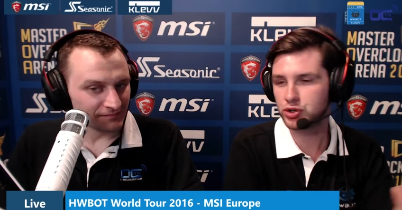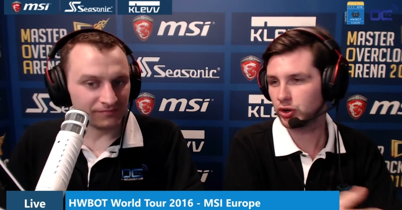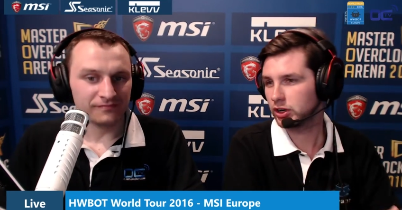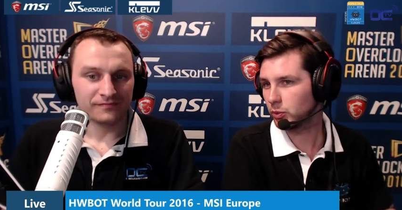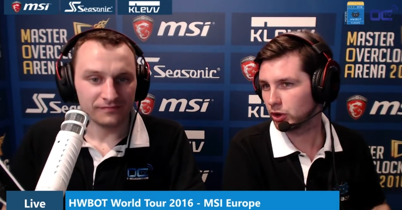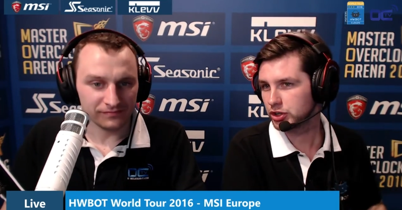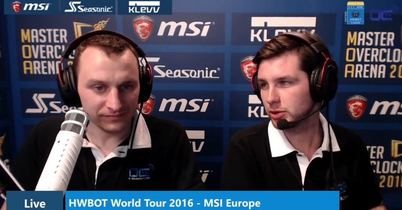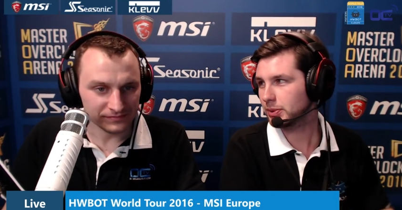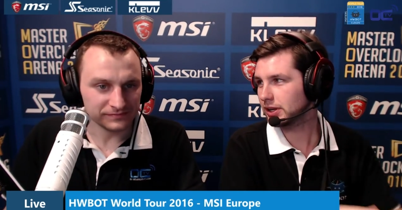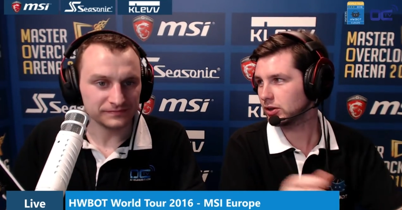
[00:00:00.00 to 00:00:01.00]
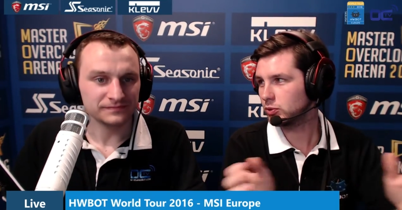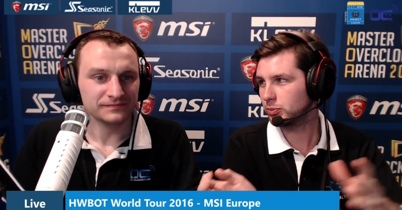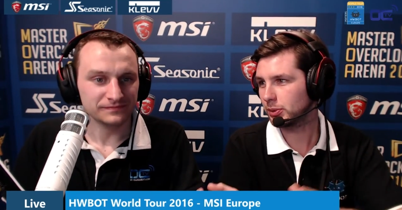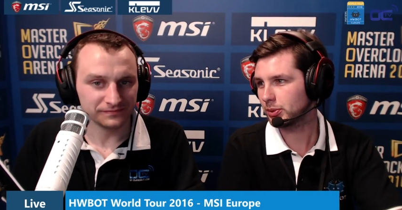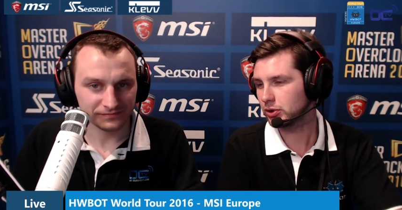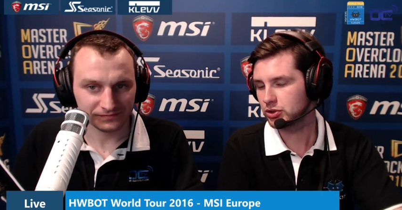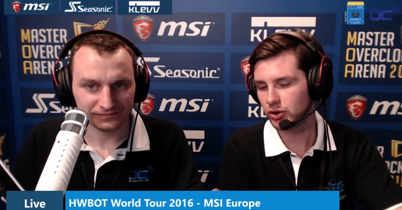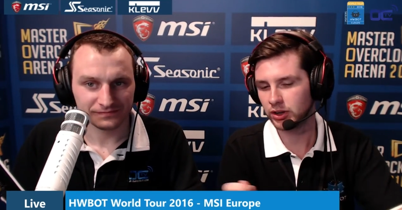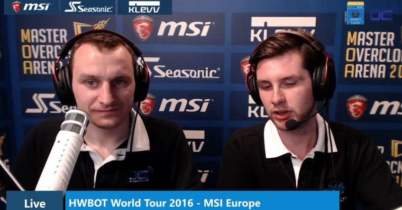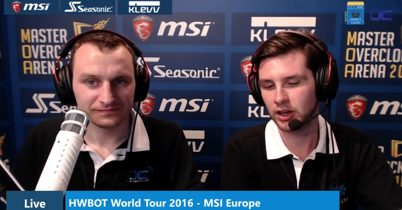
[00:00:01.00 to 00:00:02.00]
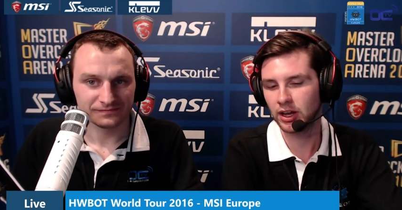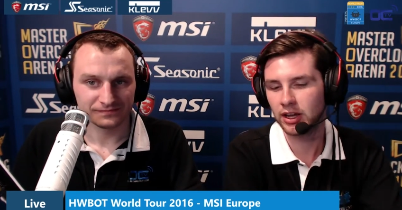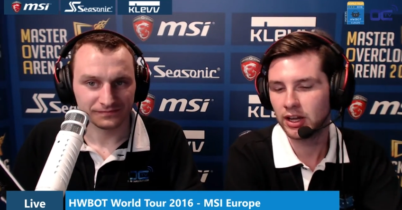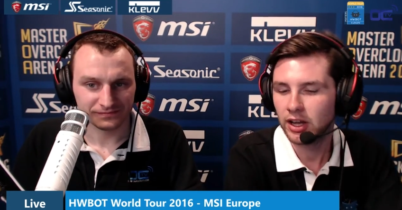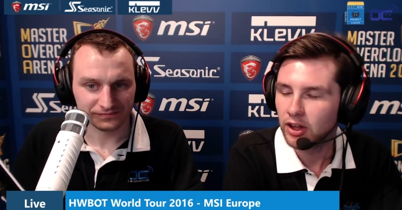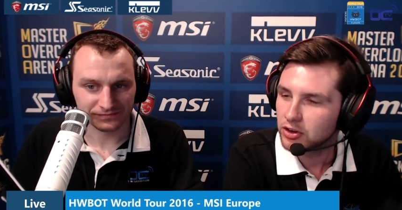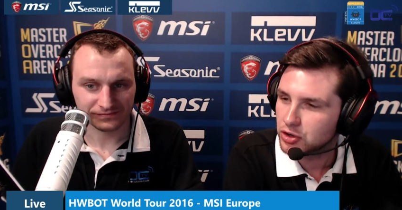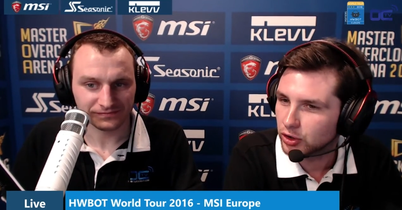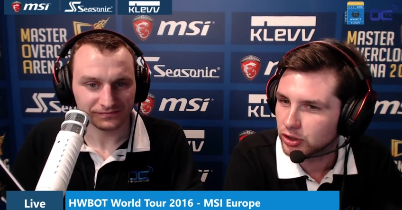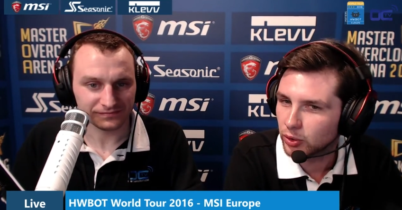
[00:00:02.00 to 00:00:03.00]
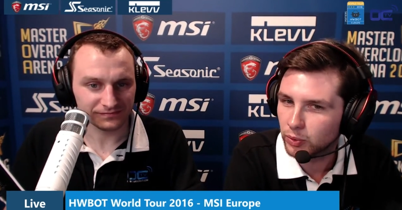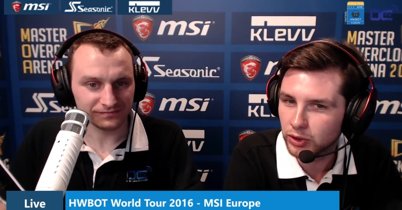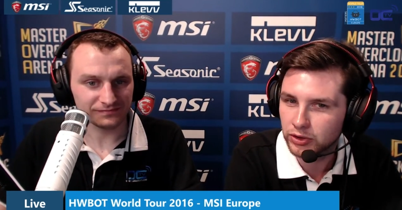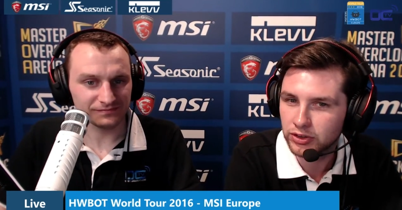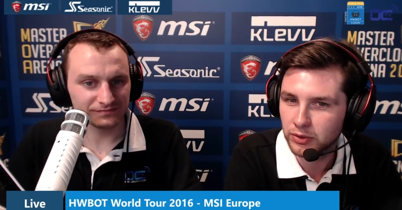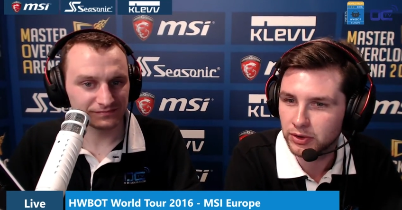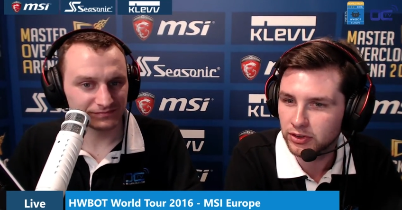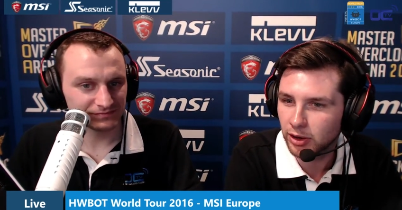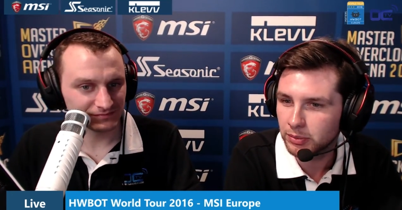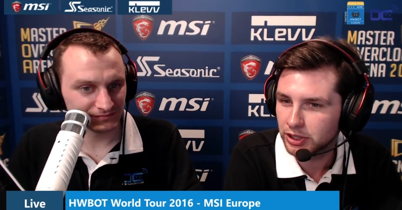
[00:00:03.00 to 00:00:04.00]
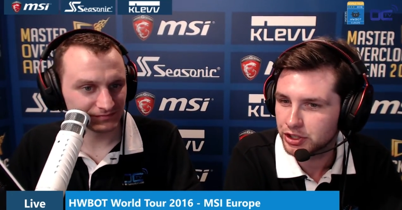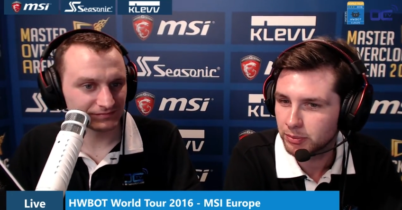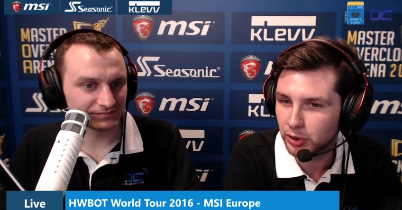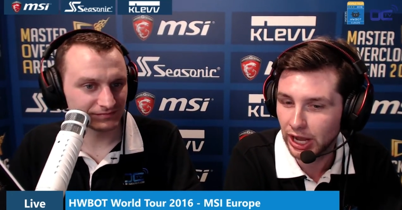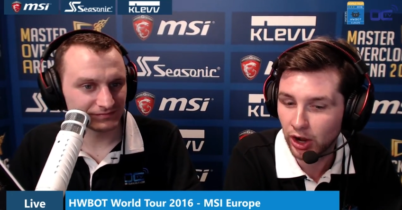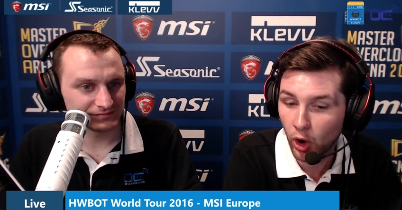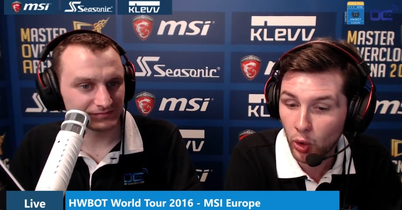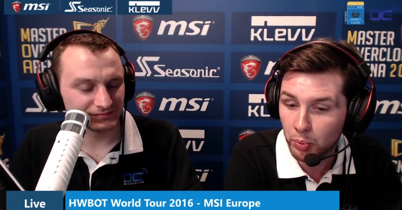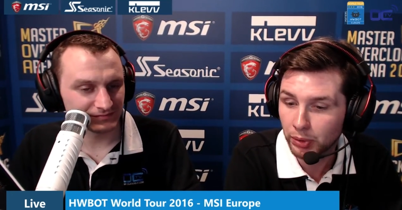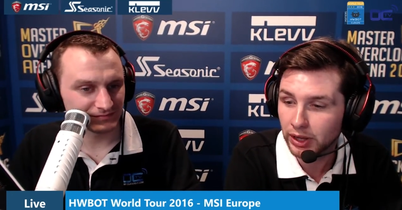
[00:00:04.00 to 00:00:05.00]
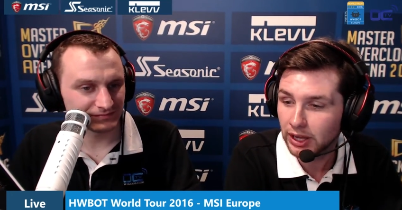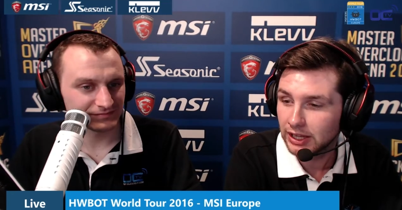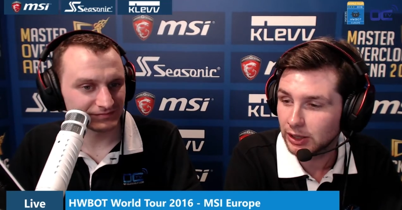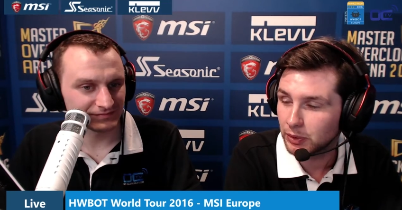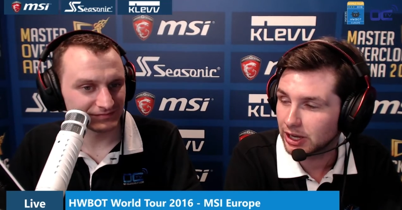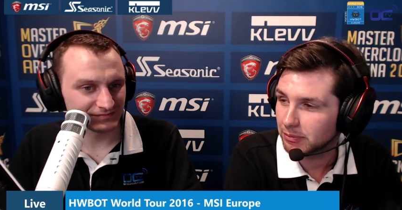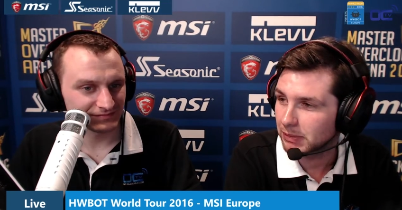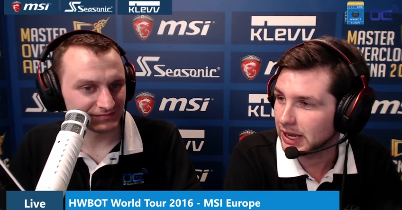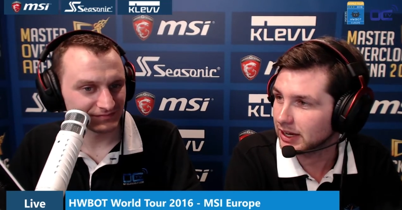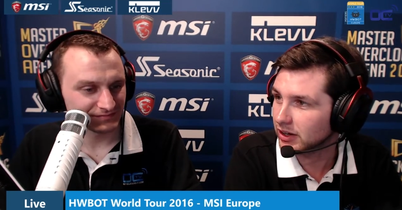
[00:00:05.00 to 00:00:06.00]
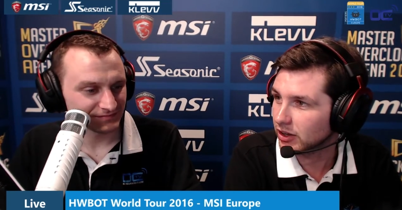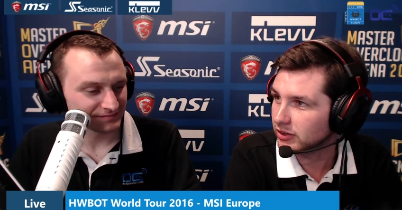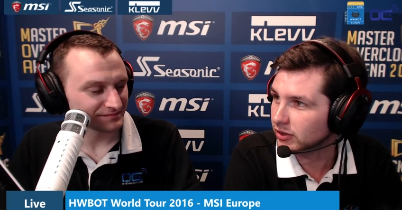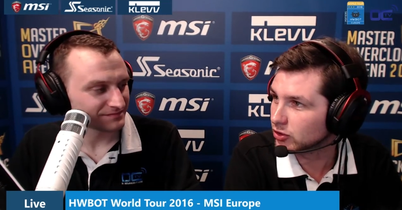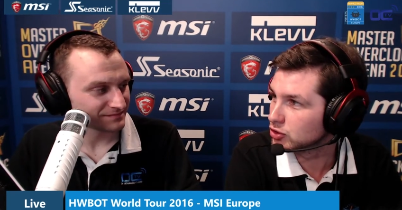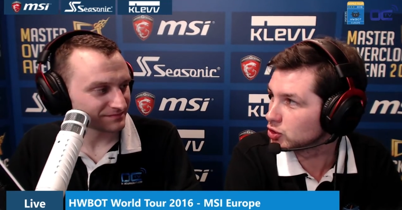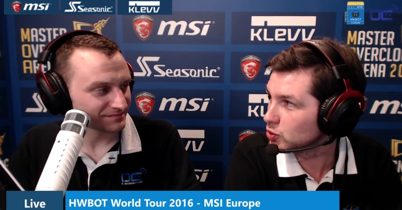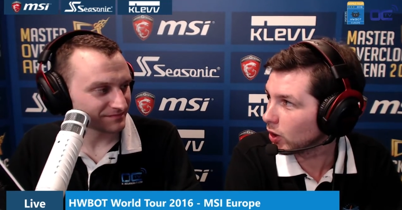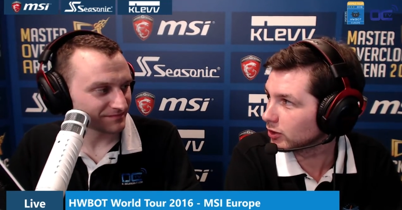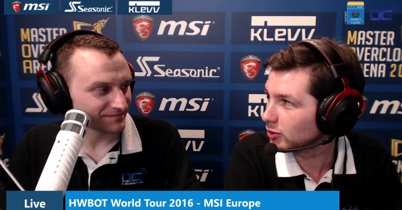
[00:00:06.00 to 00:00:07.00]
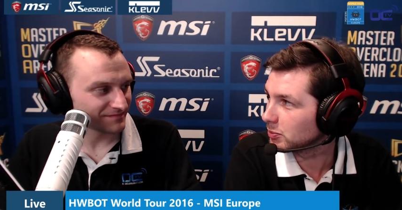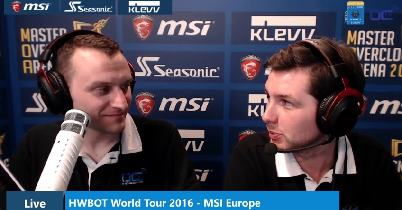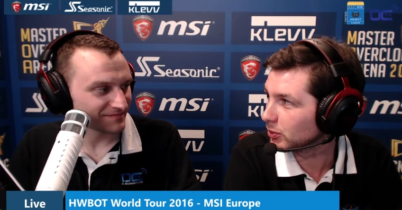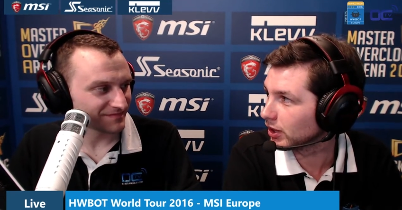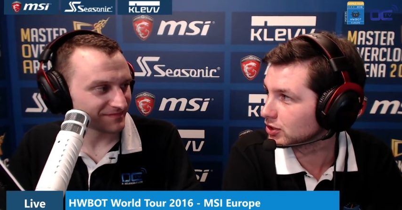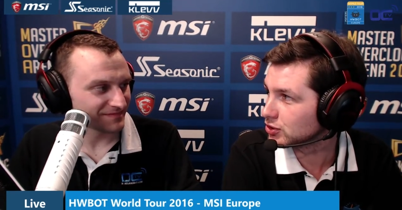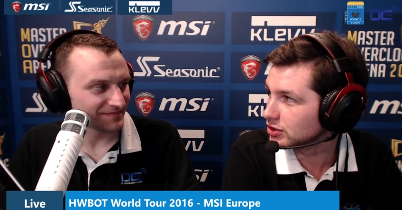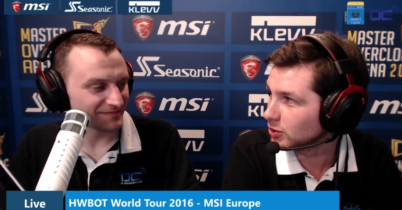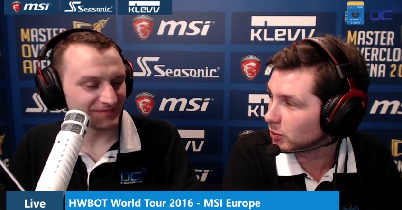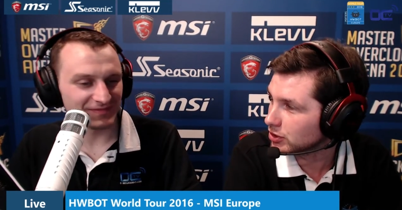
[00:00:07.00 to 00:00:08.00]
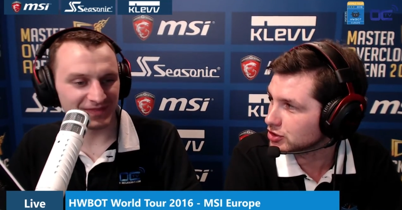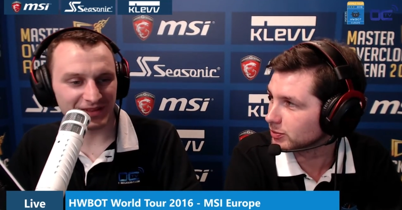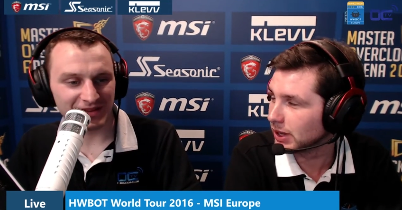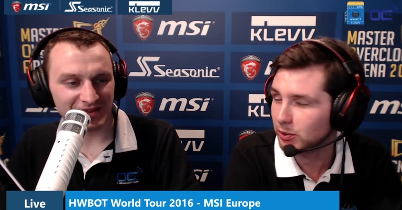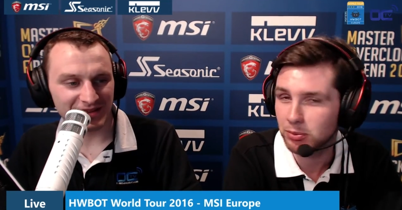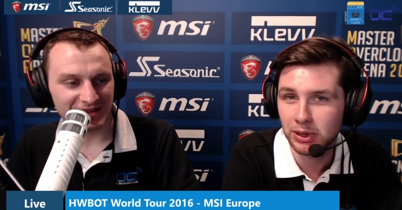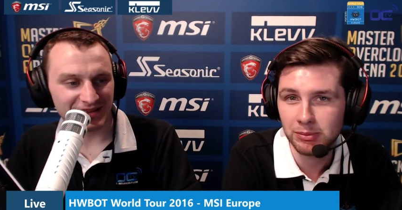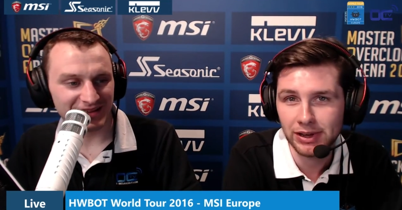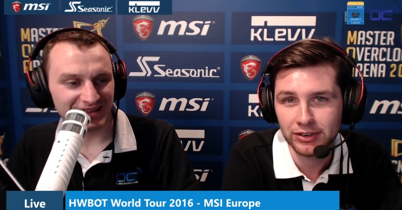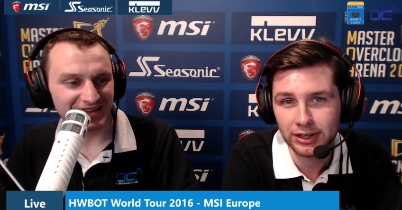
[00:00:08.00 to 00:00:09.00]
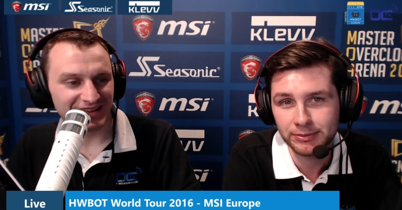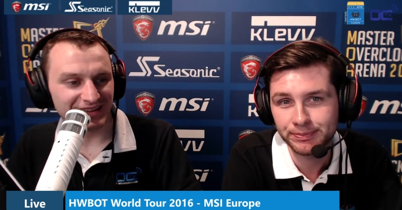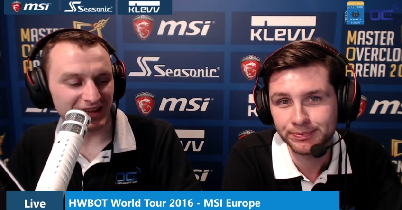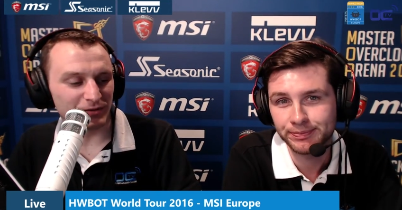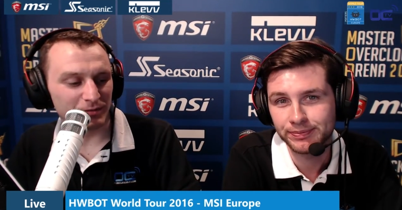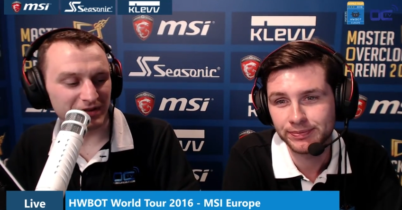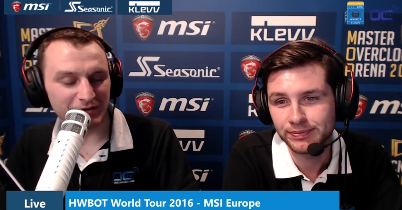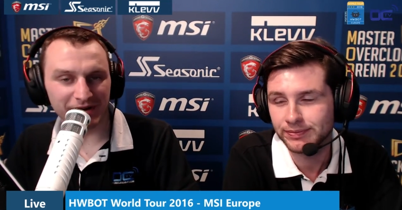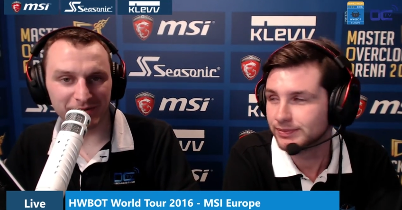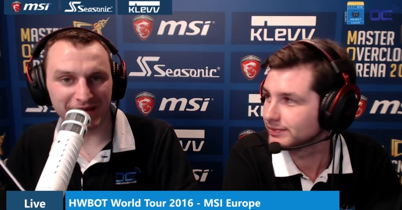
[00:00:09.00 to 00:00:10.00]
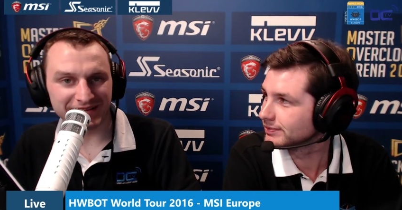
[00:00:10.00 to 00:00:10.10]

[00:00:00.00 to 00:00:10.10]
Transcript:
Speaker 1: who joined the workshop and then who people joined the World Series competition. But I hope that we can make it until 200 people that joined the workshop. That would be amazing.
Speaker 2: And that would be quite a